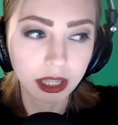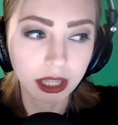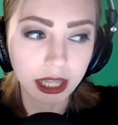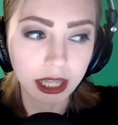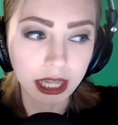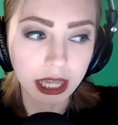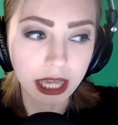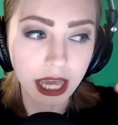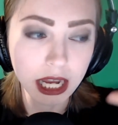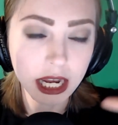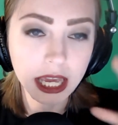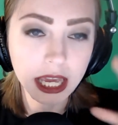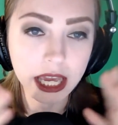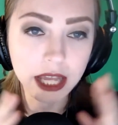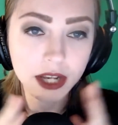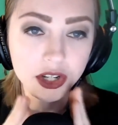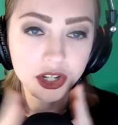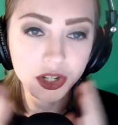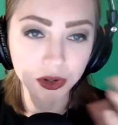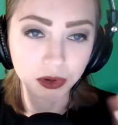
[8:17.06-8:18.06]
getting
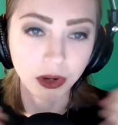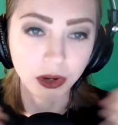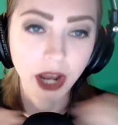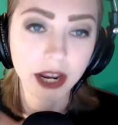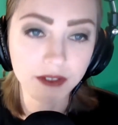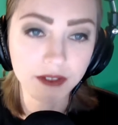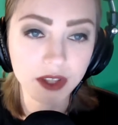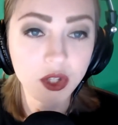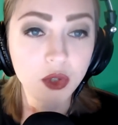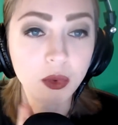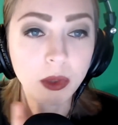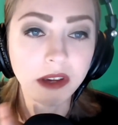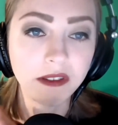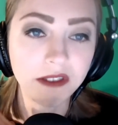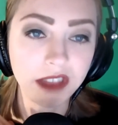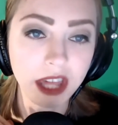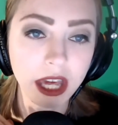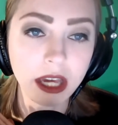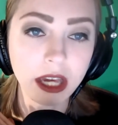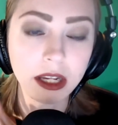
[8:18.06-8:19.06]
into kind of the swing of
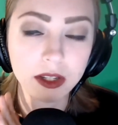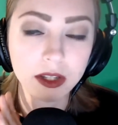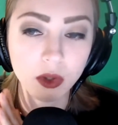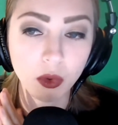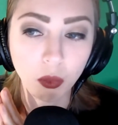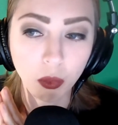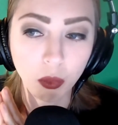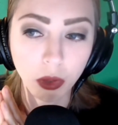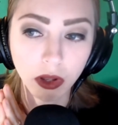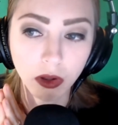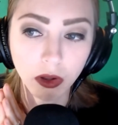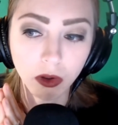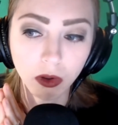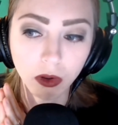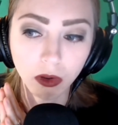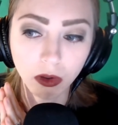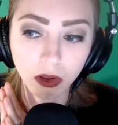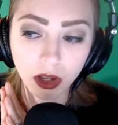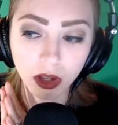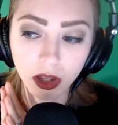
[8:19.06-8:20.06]
things
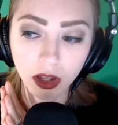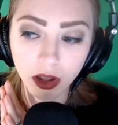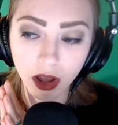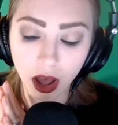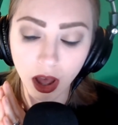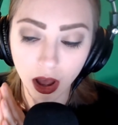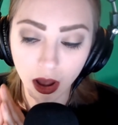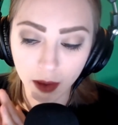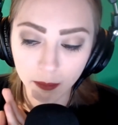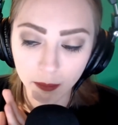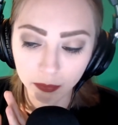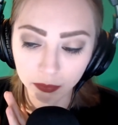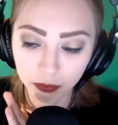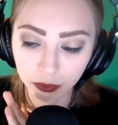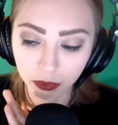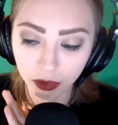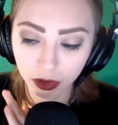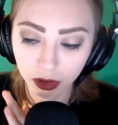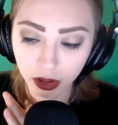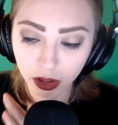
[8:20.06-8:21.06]
will
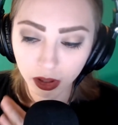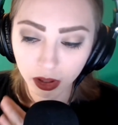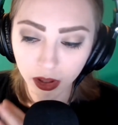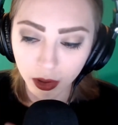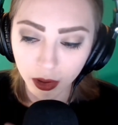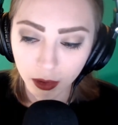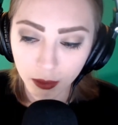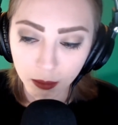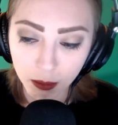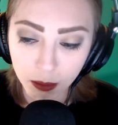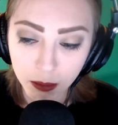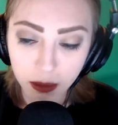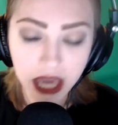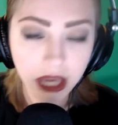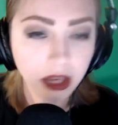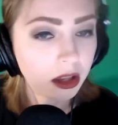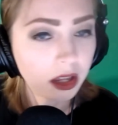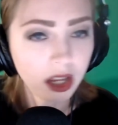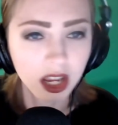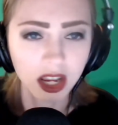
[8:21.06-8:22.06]

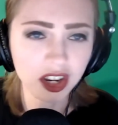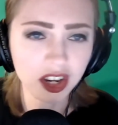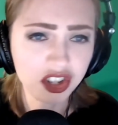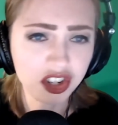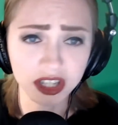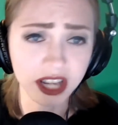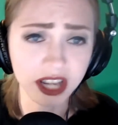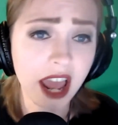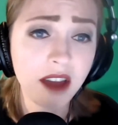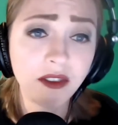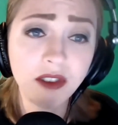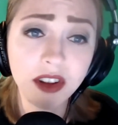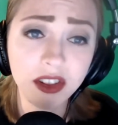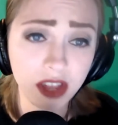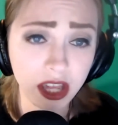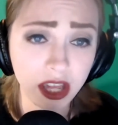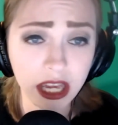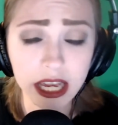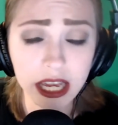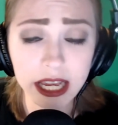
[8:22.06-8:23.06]
make just
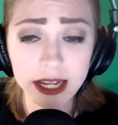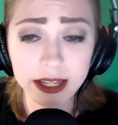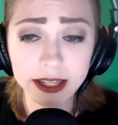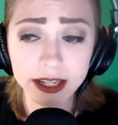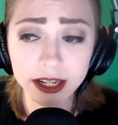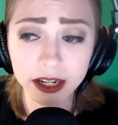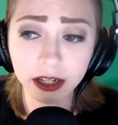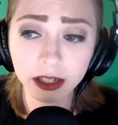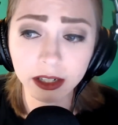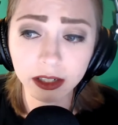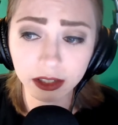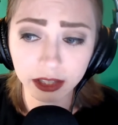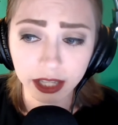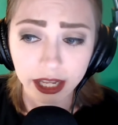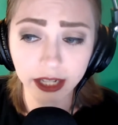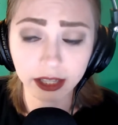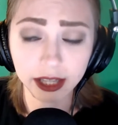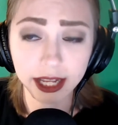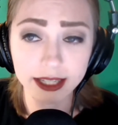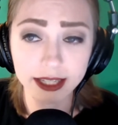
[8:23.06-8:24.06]
everything easier,
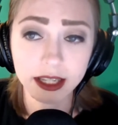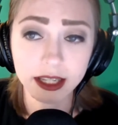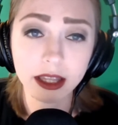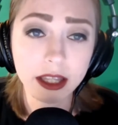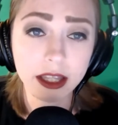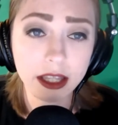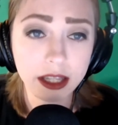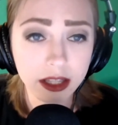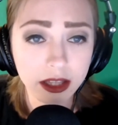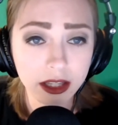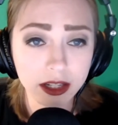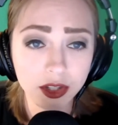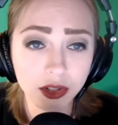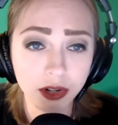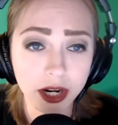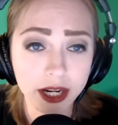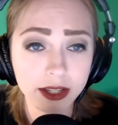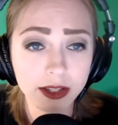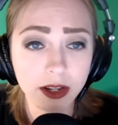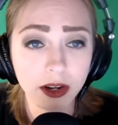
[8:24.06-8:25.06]
like lessen the
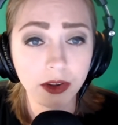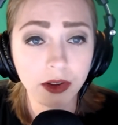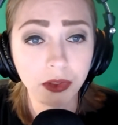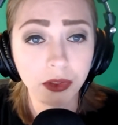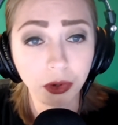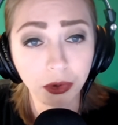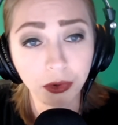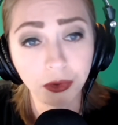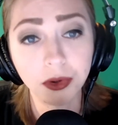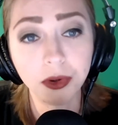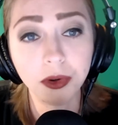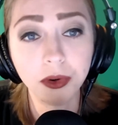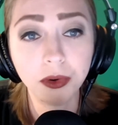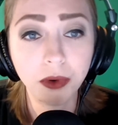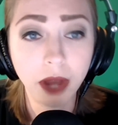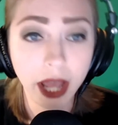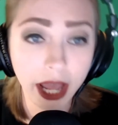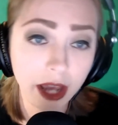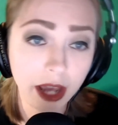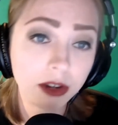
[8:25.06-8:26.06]
stress on the
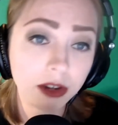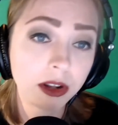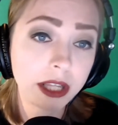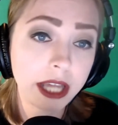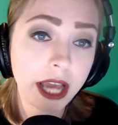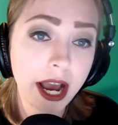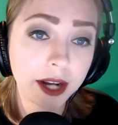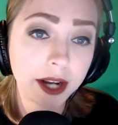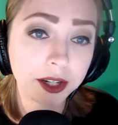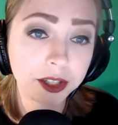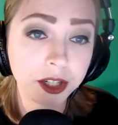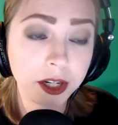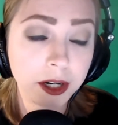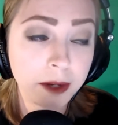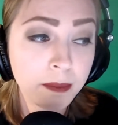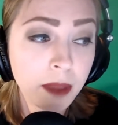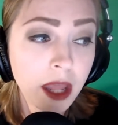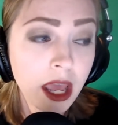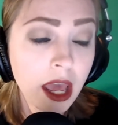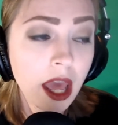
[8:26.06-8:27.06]
crew and on the
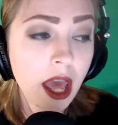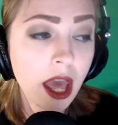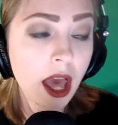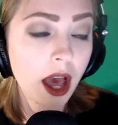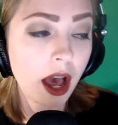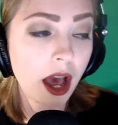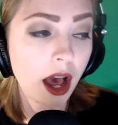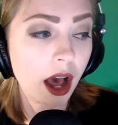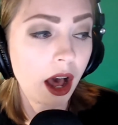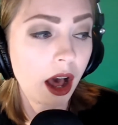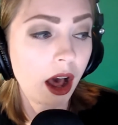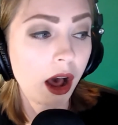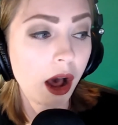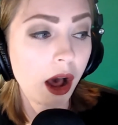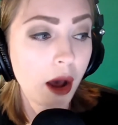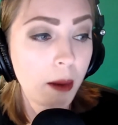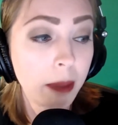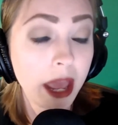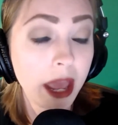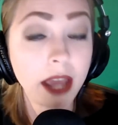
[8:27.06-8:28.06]
actor,
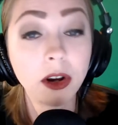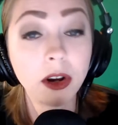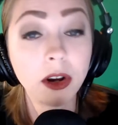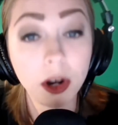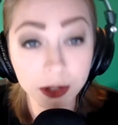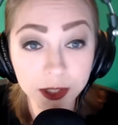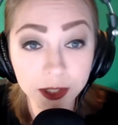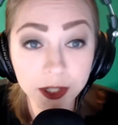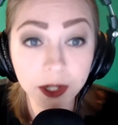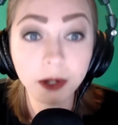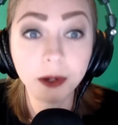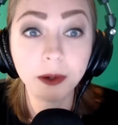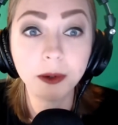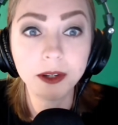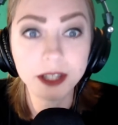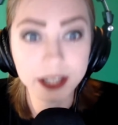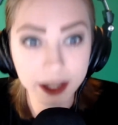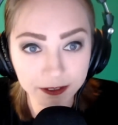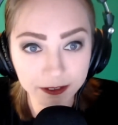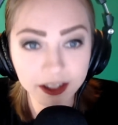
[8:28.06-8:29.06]
and also
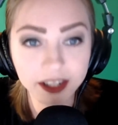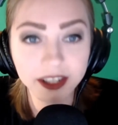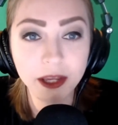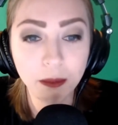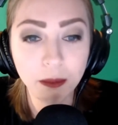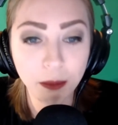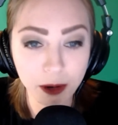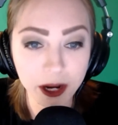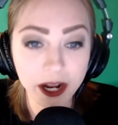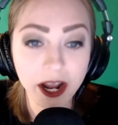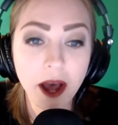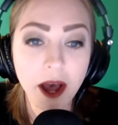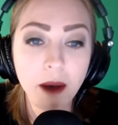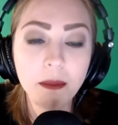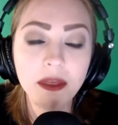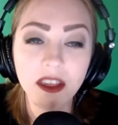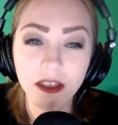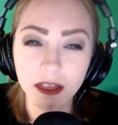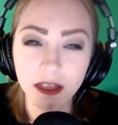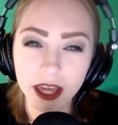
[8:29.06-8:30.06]
definitely bring up
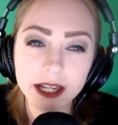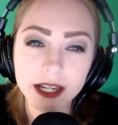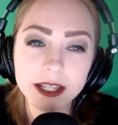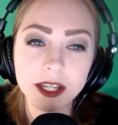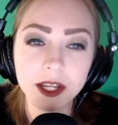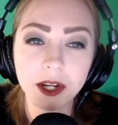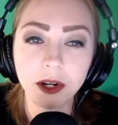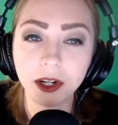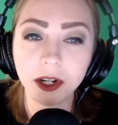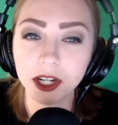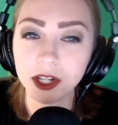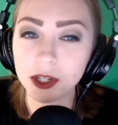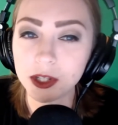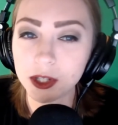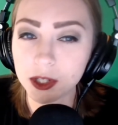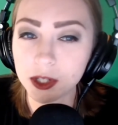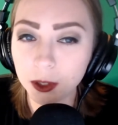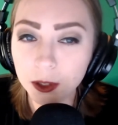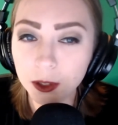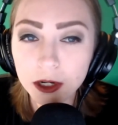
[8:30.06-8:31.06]
the things that you're
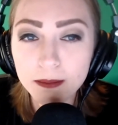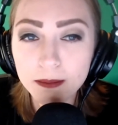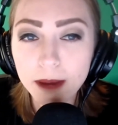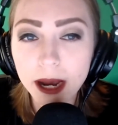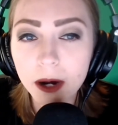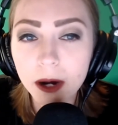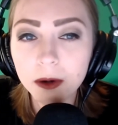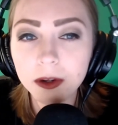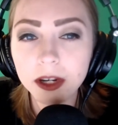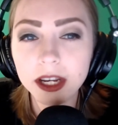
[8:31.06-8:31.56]
concerned about.